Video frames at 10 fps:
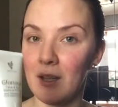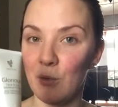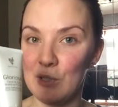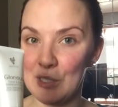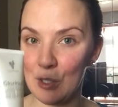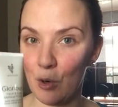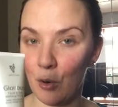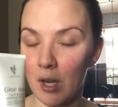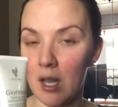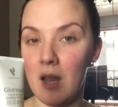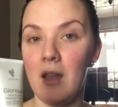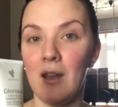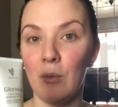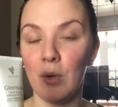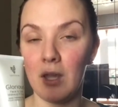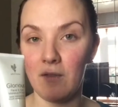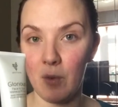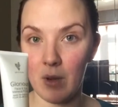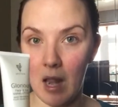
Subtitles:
It will soak right in and it will give you a